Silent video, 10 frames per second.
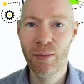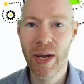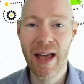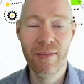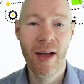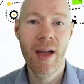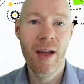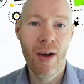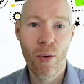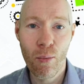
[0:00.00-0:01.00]
We have
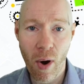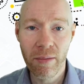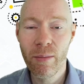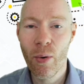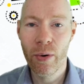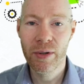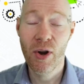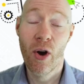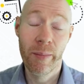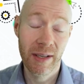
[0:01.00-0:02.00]
one more
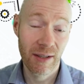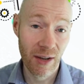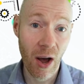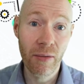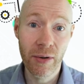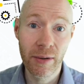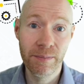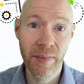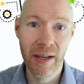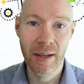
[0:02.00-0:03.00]
topic to cover
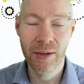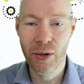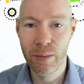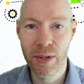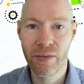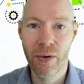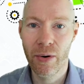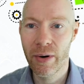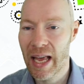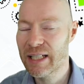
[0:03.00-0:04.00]
in terms of
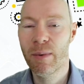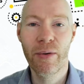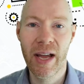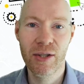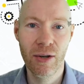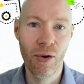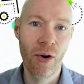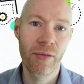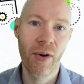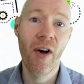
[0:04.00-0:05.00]
our exploration
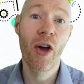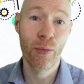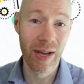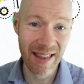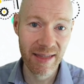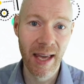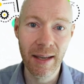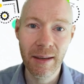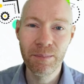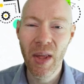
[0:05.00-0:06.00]
of how we
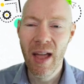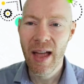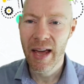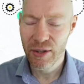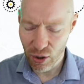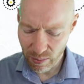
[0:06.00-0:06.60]
think, and it's going to